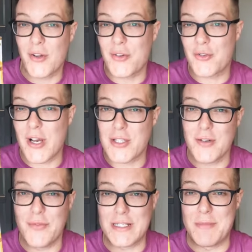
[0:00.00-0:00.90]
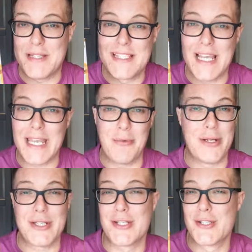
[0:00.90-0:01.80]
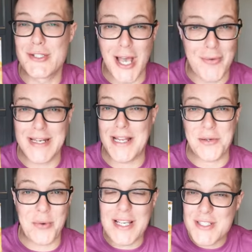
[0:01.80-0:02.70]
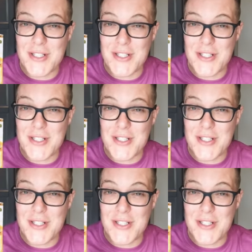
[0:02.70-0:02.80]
concentration of vitamin C, which is so inadequate.